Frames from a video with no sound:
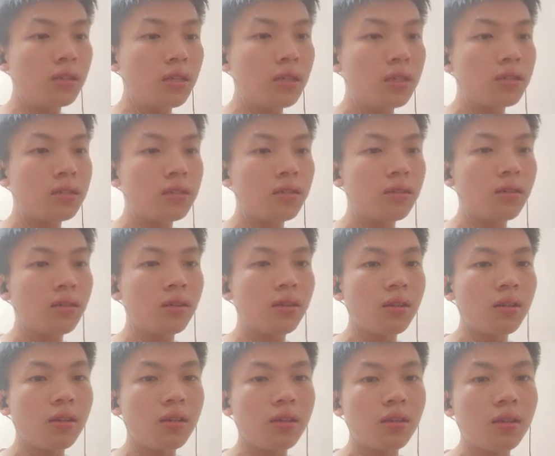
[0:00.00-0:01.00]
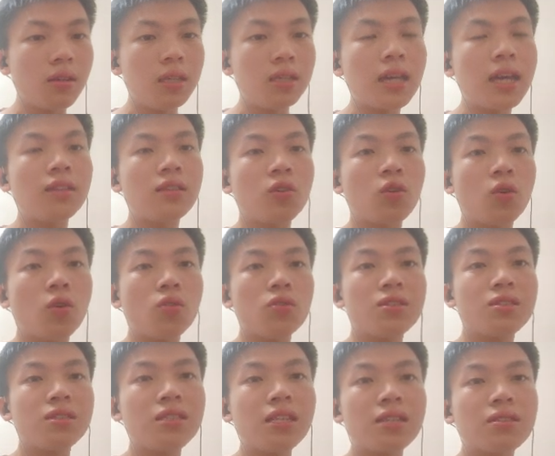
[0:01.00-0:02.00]
It's at your
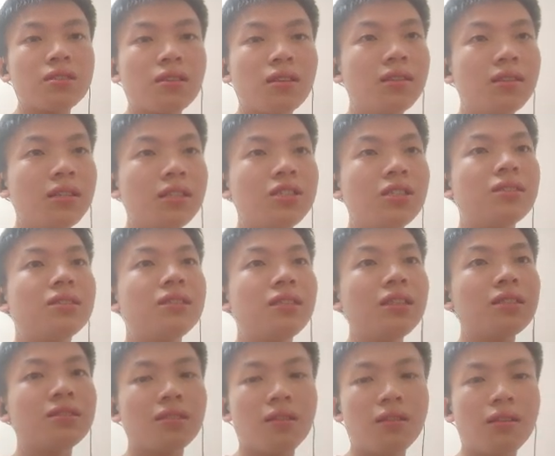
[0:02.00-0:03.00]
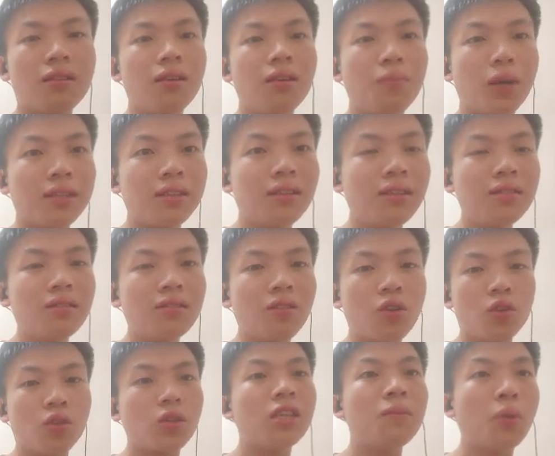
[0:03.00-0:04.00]
6-digit 6 button
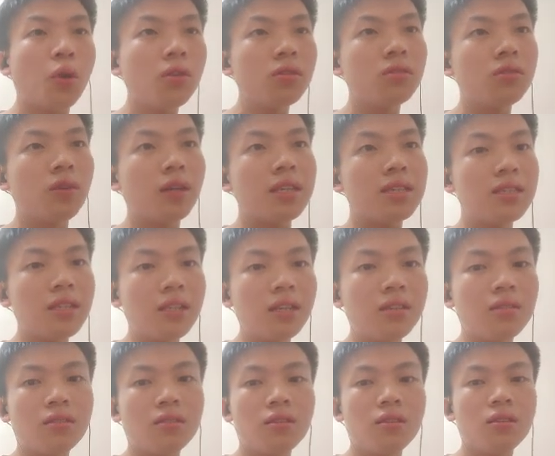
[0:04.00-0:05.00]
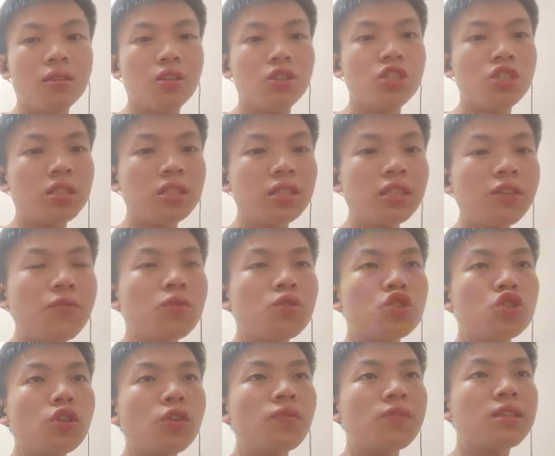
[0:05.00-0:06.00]
on your keyboard. You can see it. The
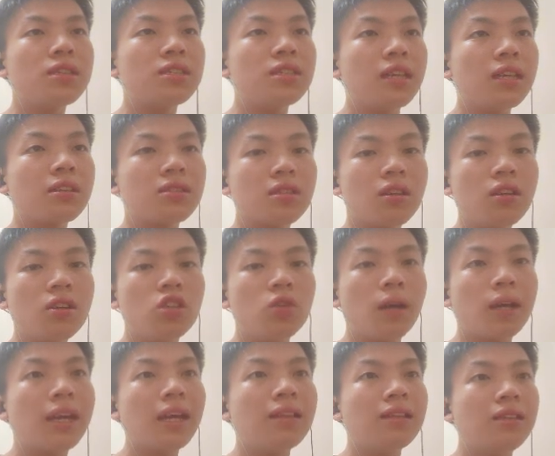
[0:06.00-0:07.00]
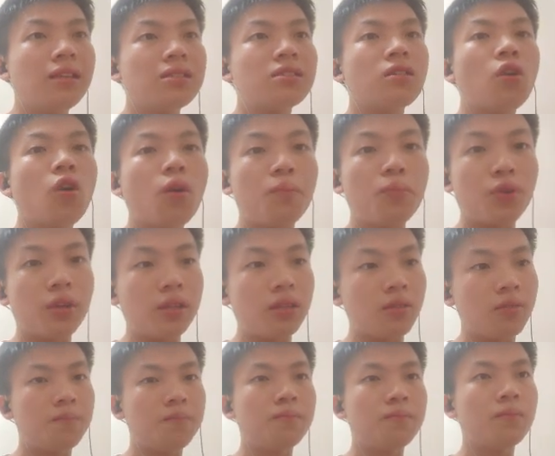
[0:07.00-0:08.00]
shift 6, you will get this
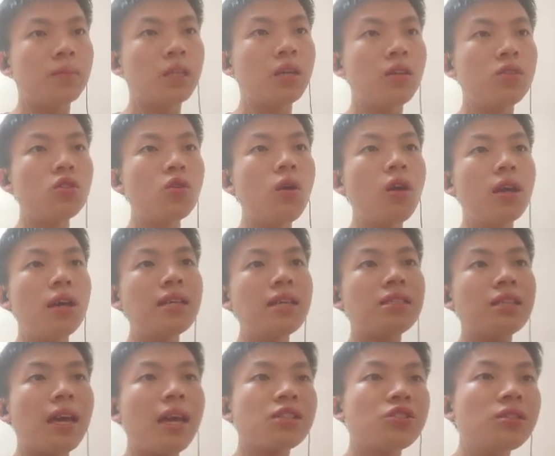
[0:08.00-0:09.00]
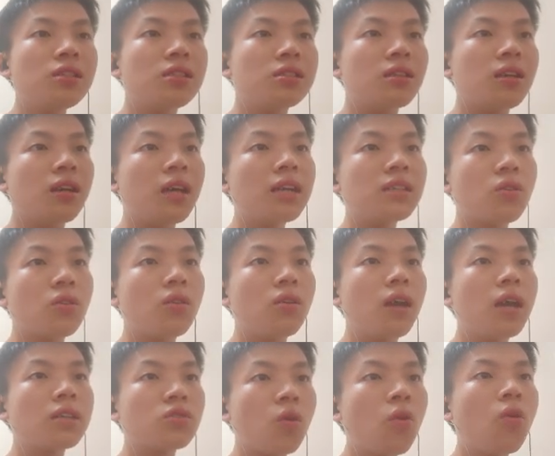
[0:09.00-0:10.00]
operator. So it's actually is
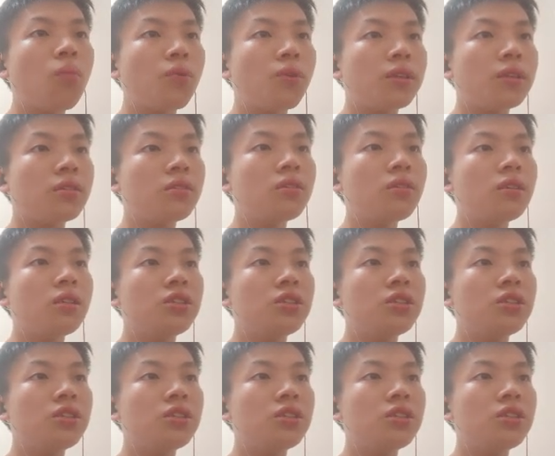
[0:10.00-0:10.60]
XOR operator.